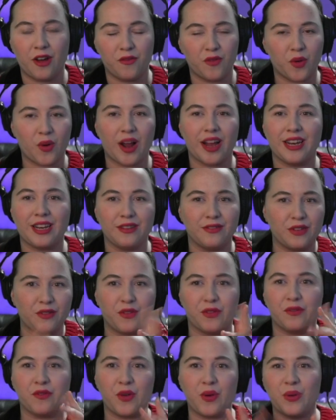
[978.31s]
a variety of
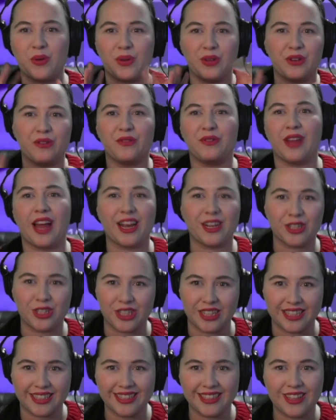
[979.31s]
different vocal
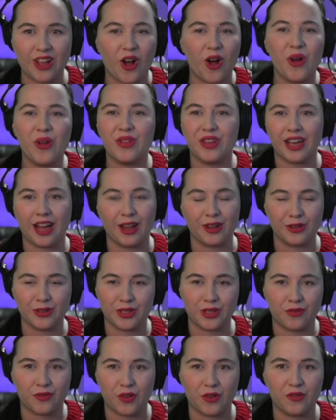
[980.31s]
inflections, all the
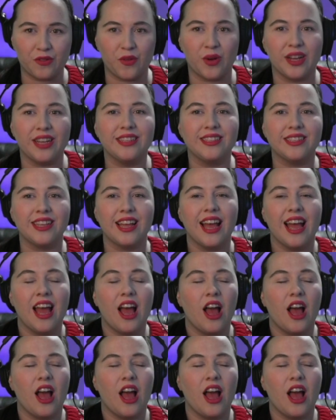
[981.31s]
colors of her voice.